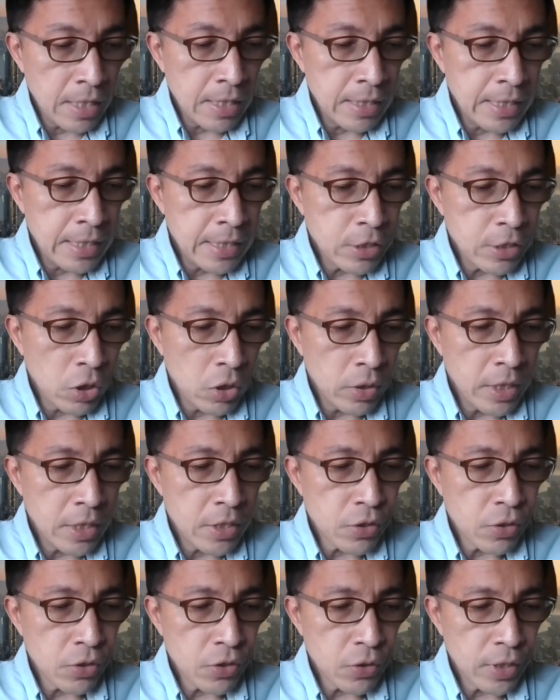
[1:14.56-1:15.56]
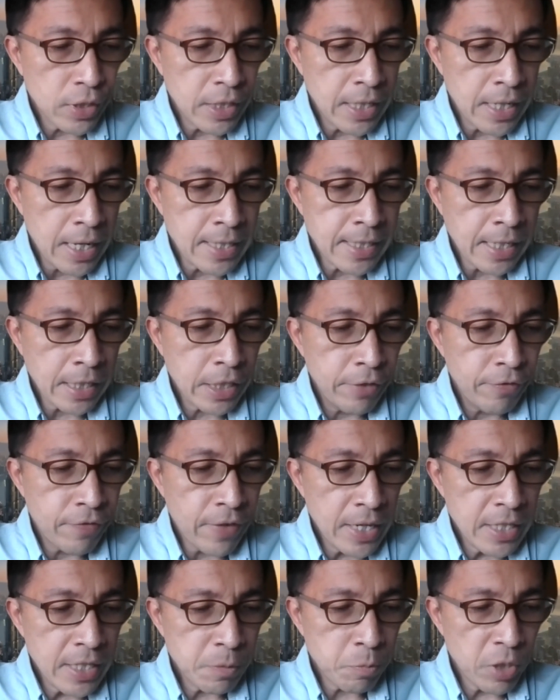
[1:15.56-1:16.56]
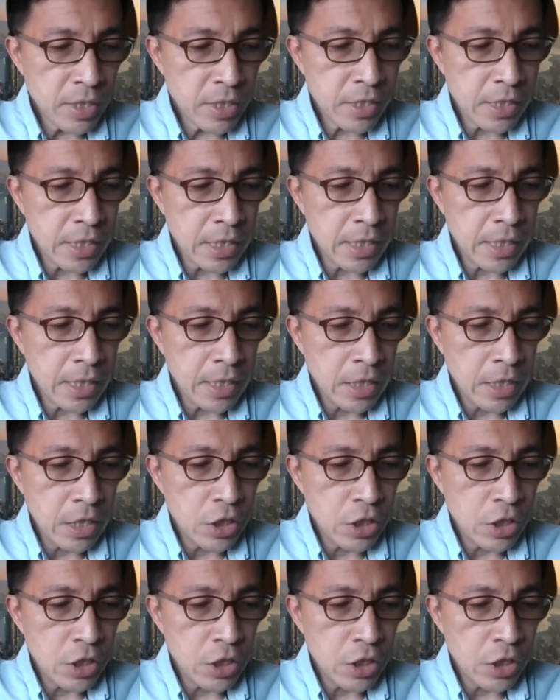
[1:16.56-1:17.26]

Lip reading: Lito, he's also the executive vice president,